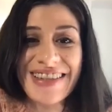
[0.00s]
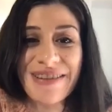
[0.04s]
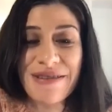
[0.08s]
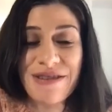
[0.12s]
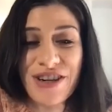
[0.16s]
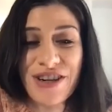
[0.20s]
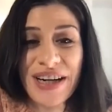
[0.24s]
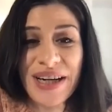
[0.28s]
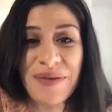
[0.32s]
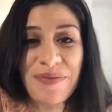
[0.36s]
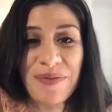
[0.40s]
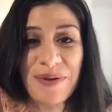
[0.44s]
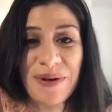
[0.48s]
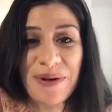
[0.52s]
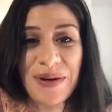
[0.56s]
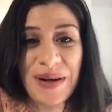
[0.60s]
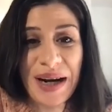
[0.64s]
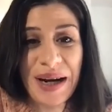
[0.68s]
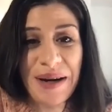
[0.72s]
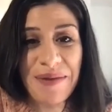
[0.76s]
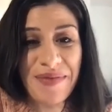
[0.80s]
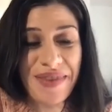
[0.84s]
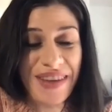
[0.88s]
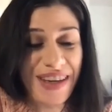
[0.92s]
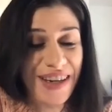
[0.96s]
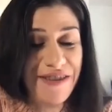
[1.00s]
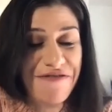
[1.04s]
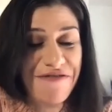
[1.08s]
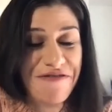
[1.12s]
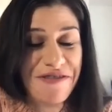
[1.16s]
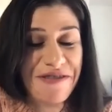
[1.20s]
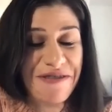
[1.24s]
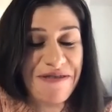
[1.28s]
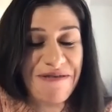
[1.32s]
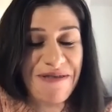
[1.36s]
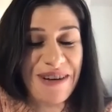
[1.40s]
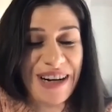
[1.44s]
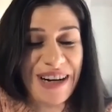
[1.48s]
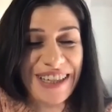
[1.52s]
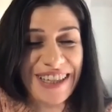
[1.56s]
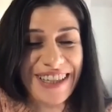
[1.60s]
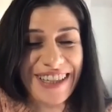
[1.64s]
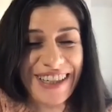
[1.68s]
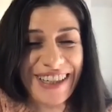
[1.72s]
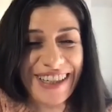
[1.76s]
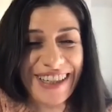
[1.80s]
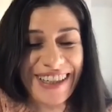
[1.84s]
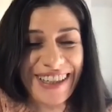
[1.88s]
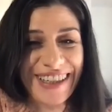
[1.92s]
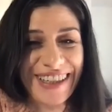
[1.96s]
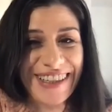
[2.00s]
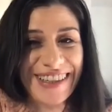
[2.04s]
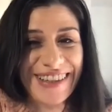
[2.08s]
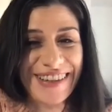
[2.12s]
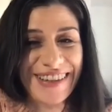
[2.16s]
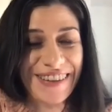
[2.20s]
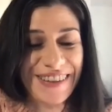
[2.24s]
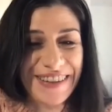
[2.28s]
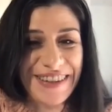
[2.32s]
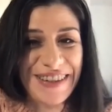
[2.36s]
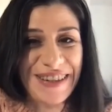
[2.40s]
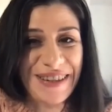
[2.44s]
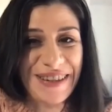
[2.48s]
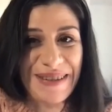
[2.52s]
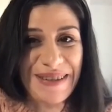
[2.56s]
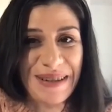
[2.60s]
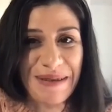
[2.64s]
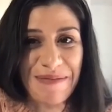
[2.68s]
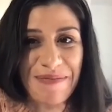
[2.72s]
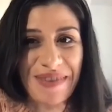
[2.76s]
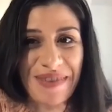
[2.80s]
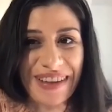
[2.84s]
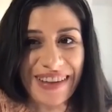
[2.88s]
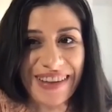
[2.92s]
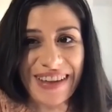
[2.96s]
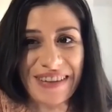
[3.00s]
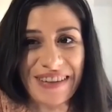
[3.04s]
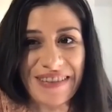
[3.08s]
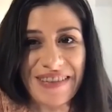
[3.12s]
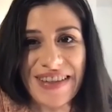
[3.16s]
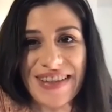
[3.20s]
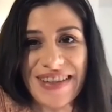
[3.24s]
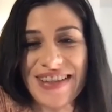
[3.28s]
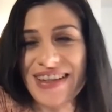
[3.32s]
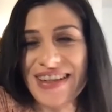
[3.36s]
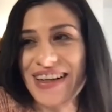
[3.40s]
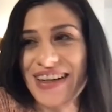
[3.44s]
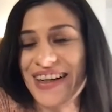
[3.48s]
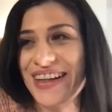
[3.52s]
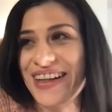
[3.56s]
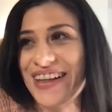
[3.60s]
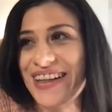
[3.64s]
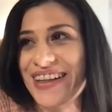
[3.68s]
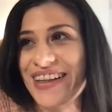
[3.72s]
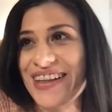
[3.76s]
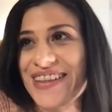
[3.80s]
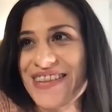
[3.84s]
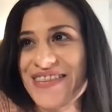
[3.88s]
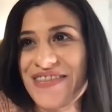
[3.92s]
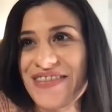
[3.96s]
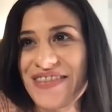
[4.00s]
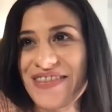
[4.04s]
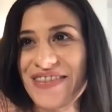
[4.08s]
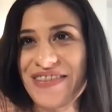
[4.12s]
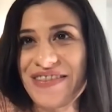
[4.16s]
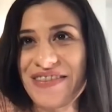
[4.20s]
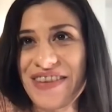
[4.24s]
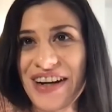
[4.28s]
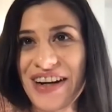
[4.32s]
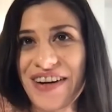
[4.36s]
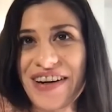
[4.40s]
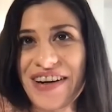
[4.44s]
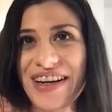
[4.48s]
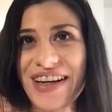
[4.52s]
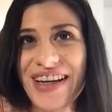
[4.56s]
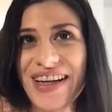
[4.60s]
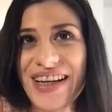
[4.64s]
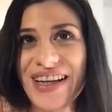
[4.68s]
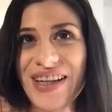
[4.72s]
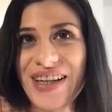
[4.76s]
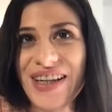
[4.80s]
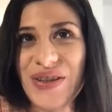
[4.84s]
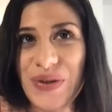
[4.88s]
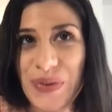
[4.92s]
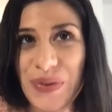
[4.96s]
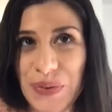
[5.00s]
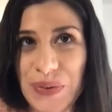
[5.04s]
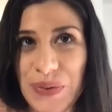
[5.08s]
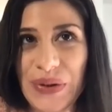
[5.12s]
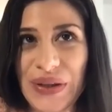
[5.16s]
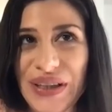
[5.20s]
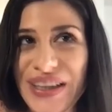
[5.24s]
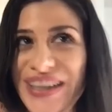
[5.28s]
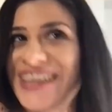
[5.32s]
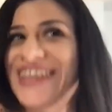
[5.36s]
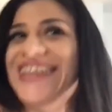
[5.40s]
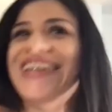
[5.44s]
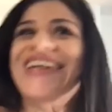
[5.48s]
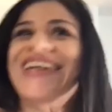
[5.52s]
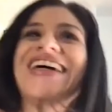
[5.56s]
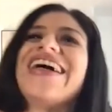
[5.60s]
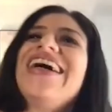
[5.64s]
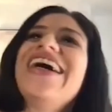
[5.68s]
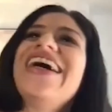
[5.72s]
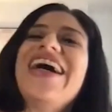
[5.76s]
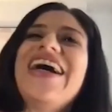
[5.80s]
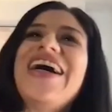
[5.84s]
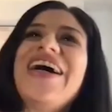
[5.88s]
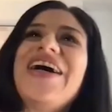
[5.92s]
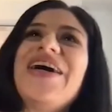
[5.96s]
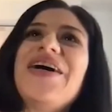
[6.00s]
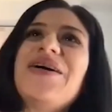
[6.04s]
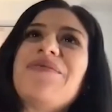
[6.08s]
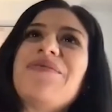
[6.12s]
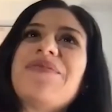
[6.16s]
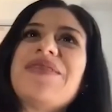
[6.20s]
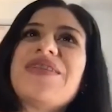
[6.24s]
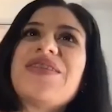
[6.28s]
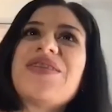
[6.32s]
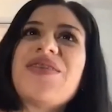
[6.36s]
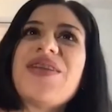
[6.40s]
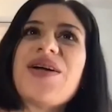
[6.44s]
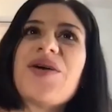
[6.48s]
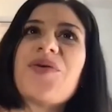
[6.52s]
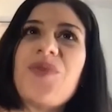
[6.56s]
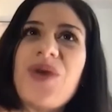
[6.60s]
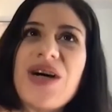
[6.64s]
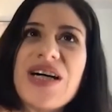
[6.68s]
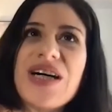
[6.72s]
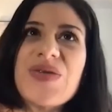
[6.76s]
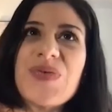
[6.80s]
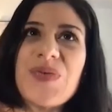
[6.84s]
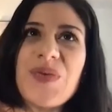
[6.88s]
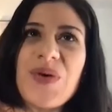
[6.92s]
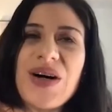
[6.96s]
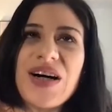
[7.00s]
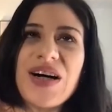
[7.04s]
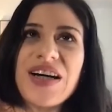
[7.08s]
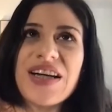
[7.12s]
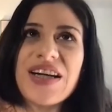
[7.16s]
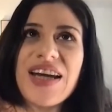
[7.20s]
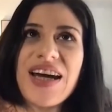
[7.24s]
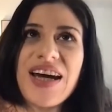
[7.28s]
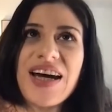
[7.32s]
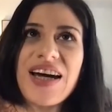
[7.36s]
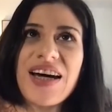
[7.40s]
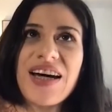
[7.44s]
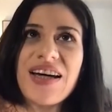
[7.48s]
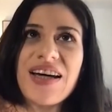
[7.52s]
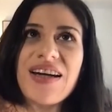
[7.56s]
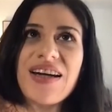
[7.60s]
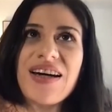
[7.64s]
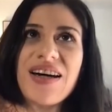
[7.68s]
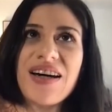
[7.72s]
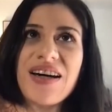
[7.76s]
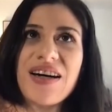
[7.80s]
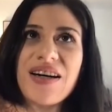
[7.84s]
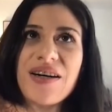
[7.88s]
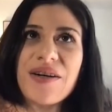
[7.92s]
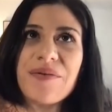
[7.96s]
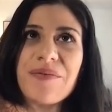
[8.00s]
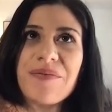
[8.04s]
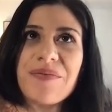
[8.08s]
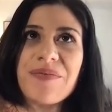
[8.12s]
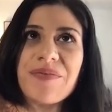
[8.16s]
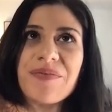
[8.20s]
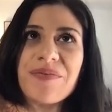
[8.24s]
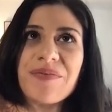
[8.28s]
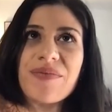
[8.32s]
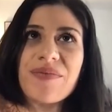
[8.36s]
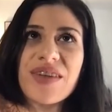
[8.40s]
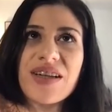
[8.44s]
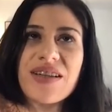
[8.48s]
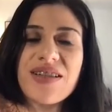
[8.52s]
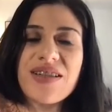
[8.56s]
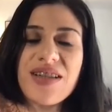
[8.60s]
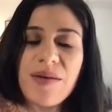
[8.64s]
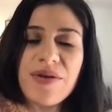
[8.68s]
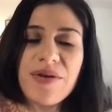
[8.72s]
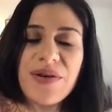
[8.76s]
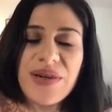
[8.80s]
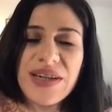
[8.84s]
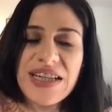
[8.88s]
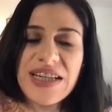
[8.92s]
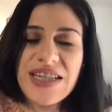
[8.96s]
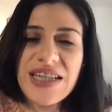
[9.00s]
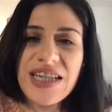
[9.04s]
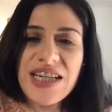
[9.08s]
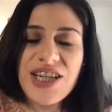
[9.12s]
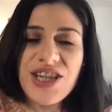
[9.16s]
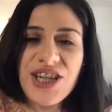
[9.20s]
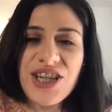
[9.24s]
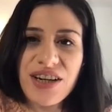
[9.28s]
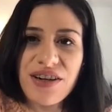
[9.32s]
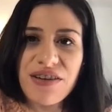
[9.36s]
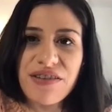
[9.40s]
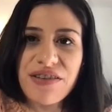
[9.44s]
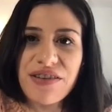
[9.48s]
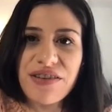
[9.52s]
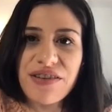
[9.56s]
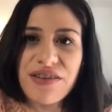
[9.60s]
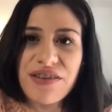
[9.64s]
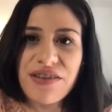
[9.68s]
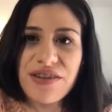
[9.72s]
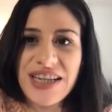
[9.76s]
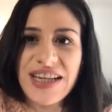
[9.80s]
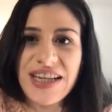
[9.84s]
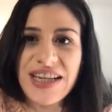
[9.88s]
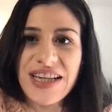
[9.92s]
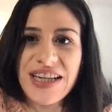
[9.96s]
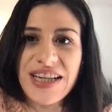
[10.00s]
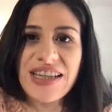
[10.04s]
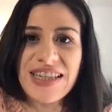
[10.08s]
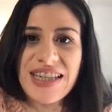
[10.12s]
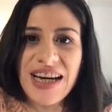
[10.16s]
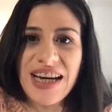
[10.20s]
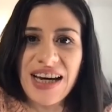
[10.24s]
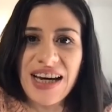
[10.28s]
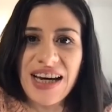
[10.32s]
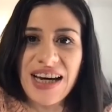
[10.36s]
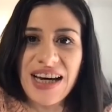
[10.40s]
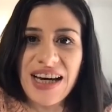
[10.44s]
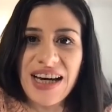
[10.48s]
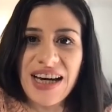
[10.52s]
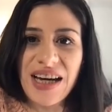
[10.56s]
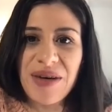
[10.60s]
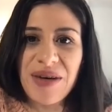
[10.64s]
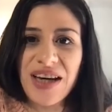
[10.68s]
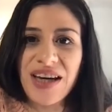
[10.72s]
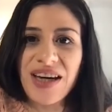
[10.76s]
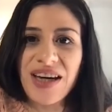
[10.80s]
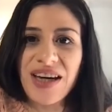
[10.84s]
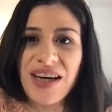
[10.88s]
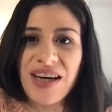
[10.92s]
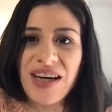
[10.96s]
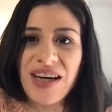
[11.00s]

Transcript: the training program, thank you for the question, is also something that was is very cool. So there was one at WNET Channel 13 at the time